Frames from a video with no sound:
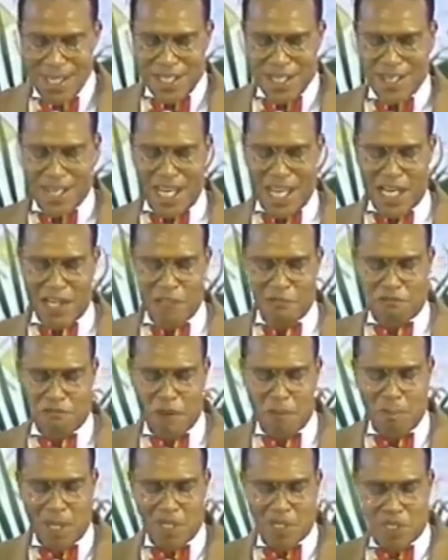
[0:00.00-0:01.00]
then
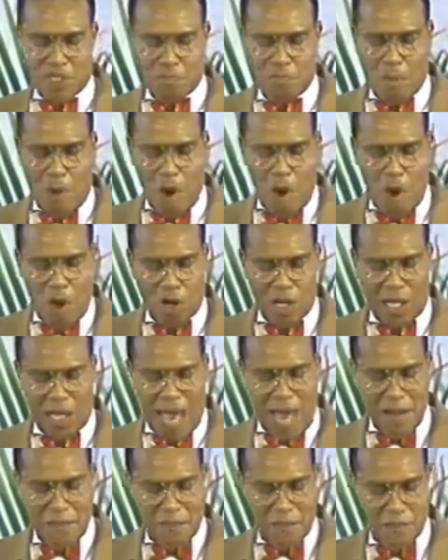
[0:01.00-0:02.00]
from a small
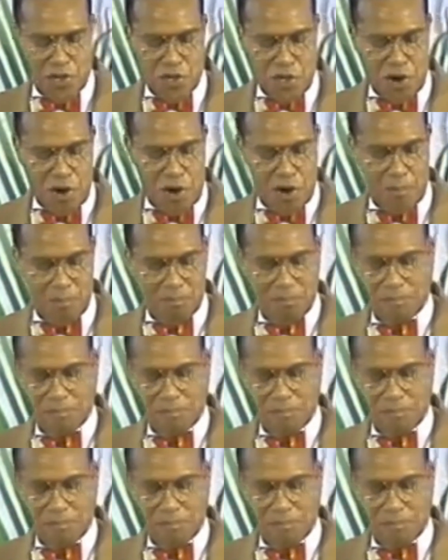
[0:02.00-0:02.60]
life germ,